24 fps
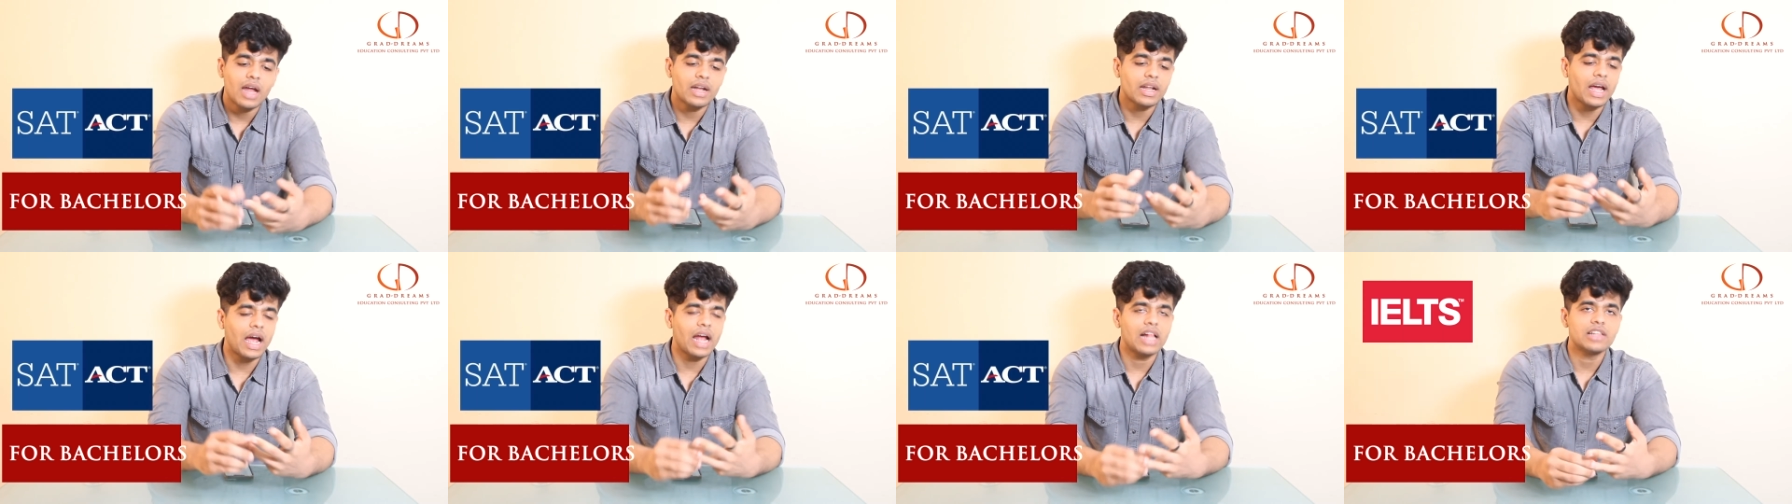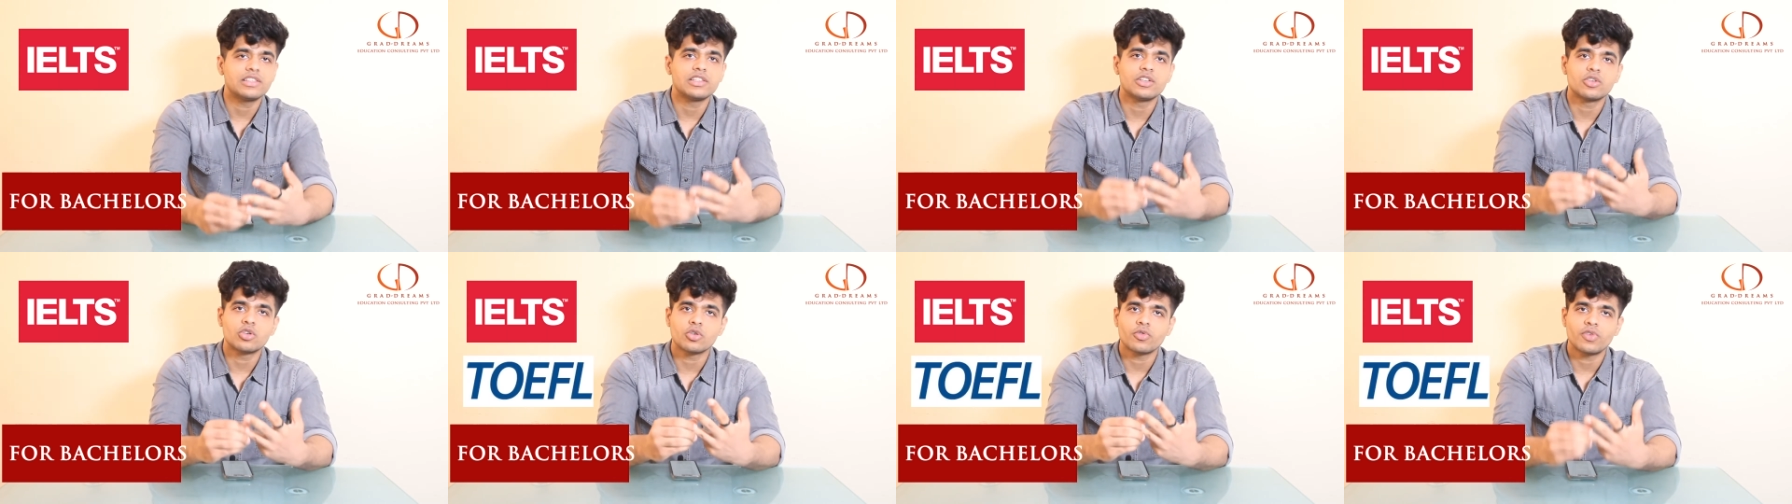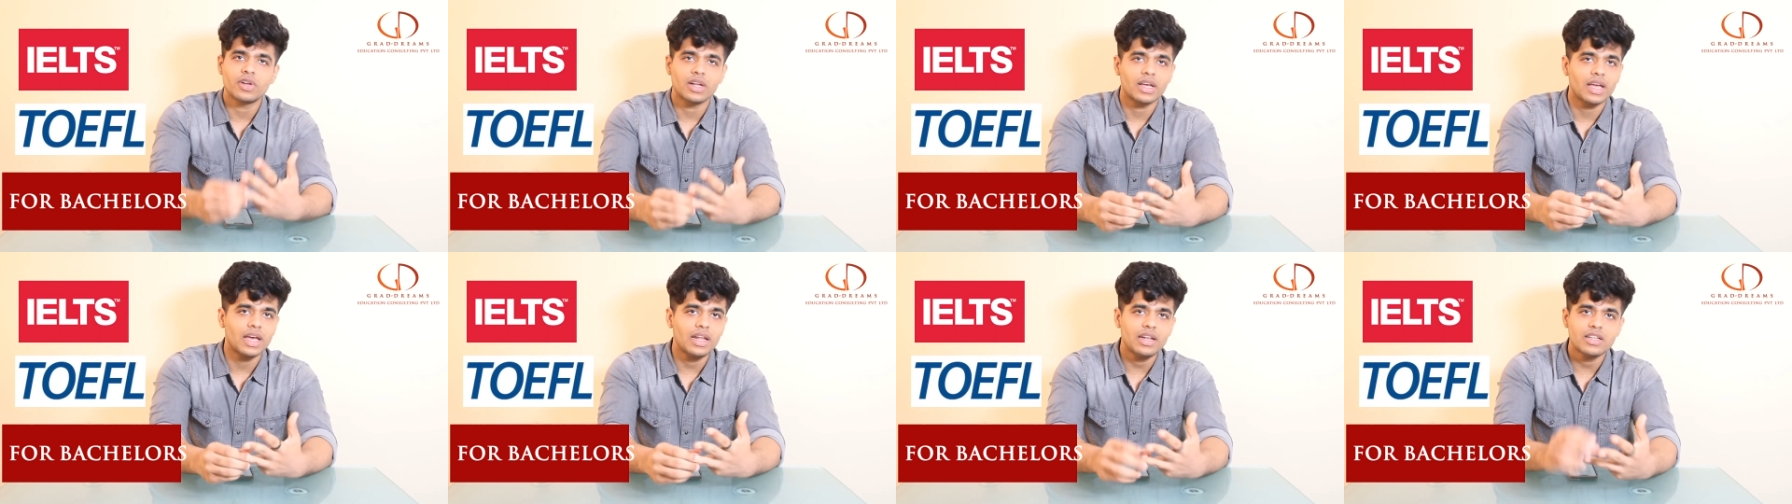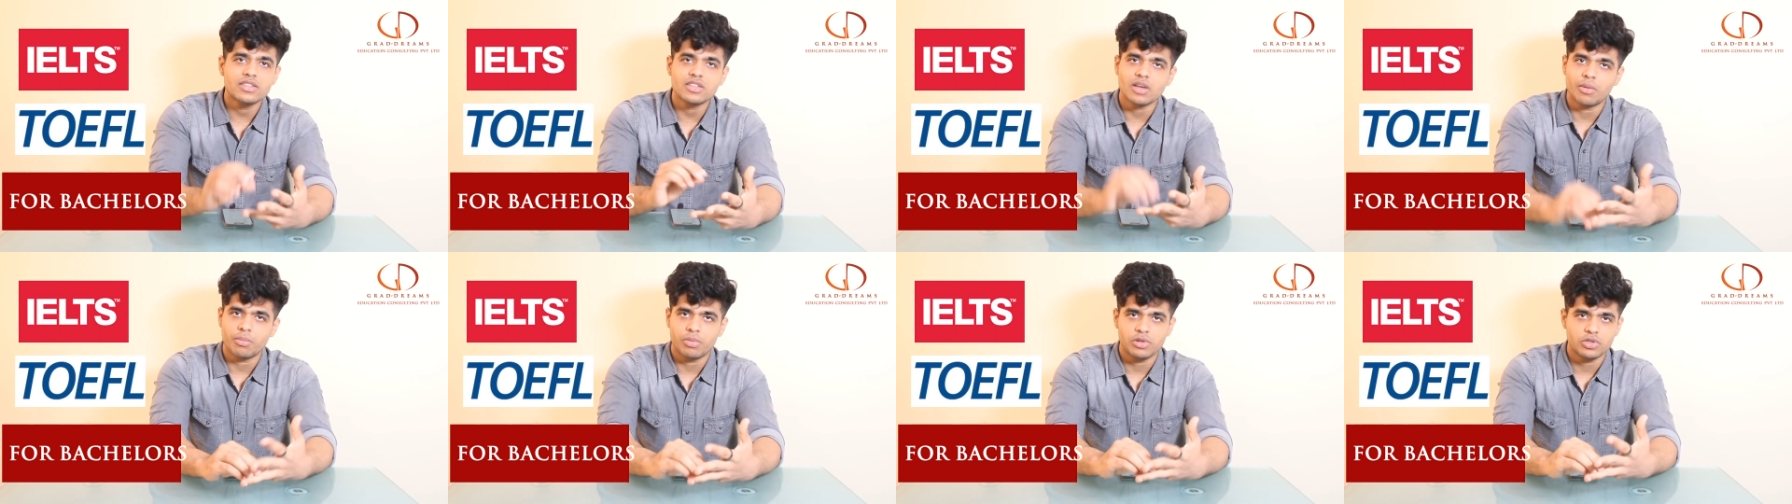and IELTS and TOEFL again
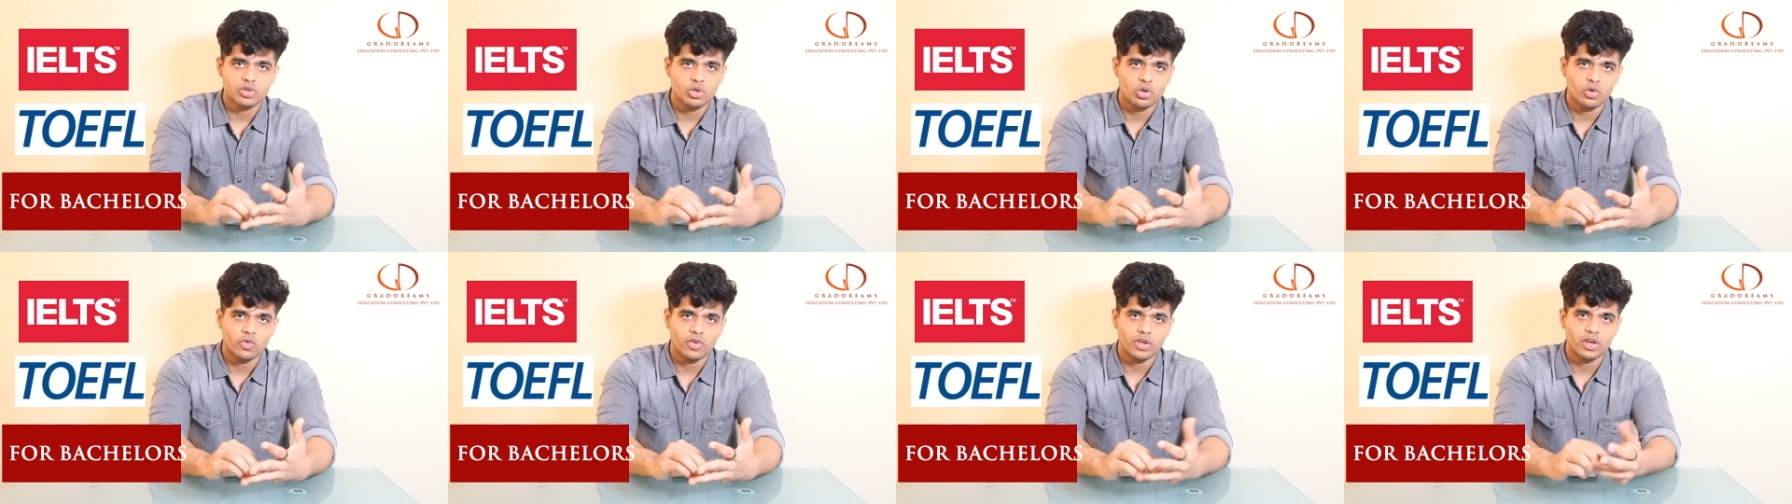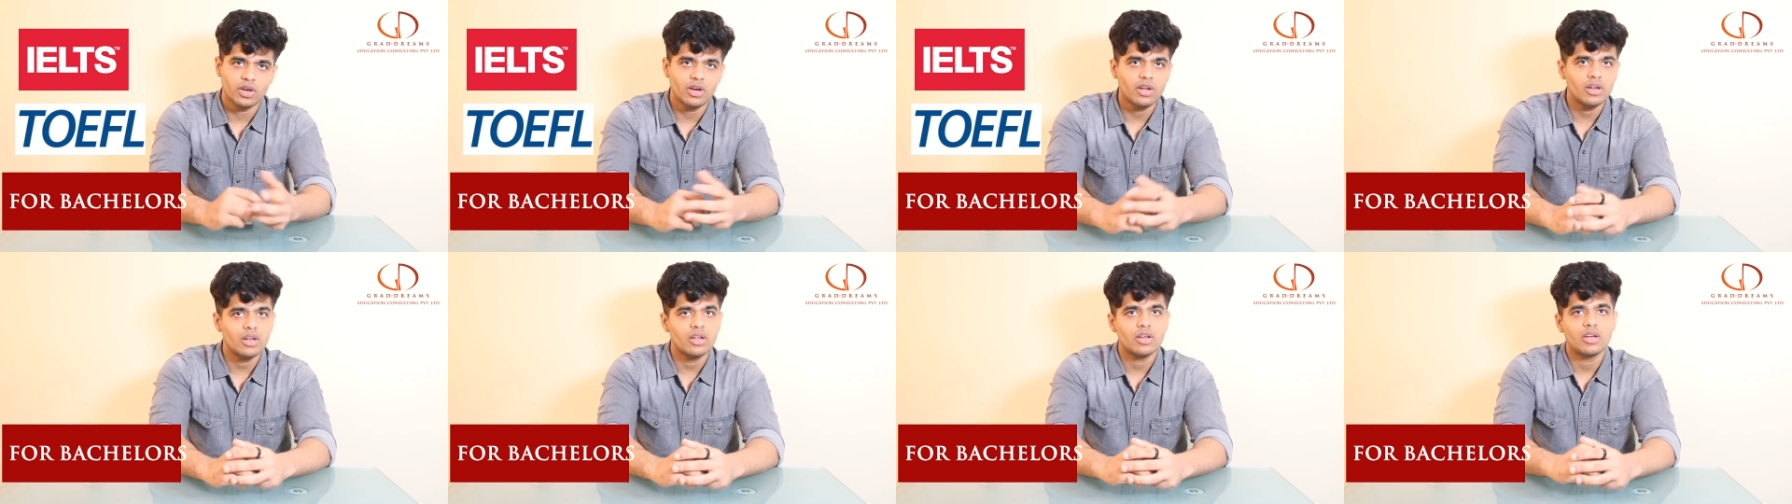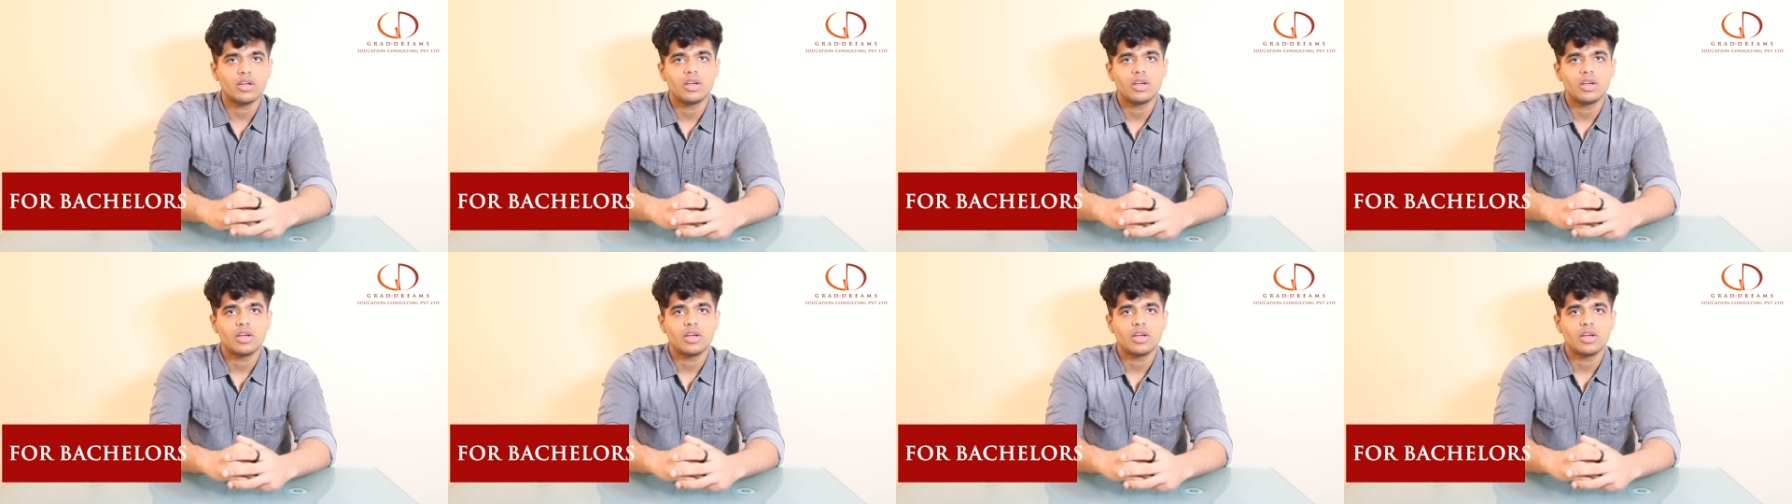is compulsory over here.